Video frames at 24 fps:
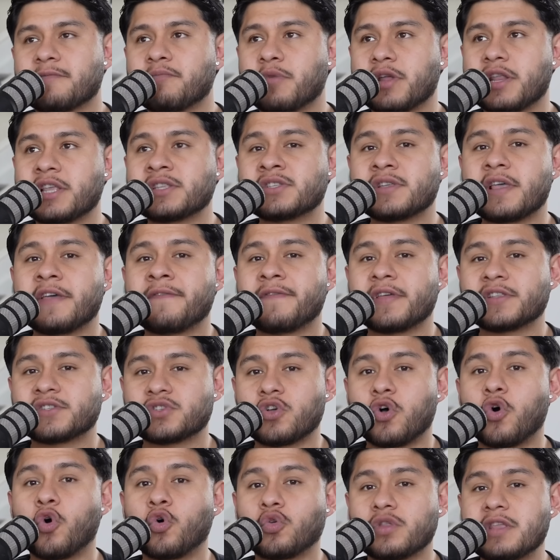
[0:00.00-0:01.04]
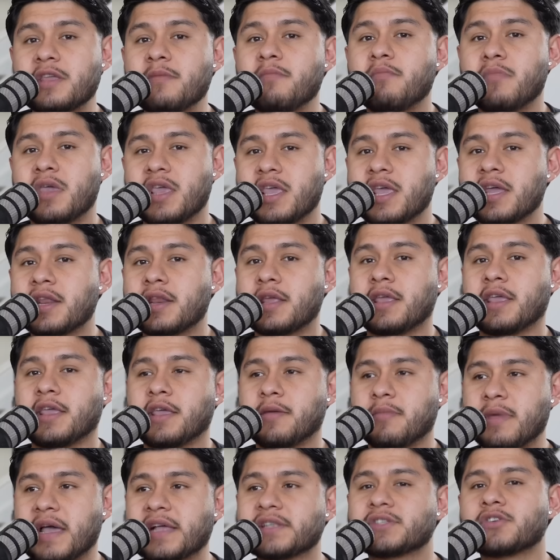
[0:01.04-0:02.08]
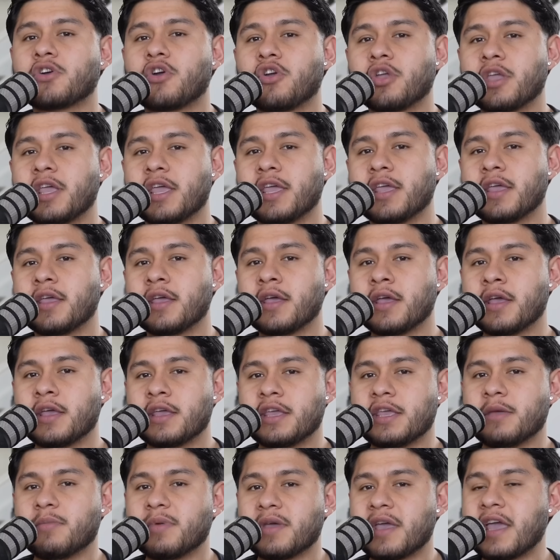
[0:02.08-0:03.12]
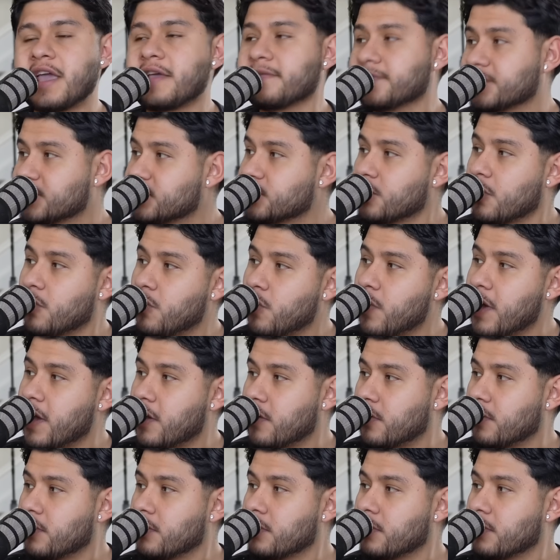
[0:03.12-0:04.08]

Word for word: But it, if it's only me and him at Target, he behaves so well.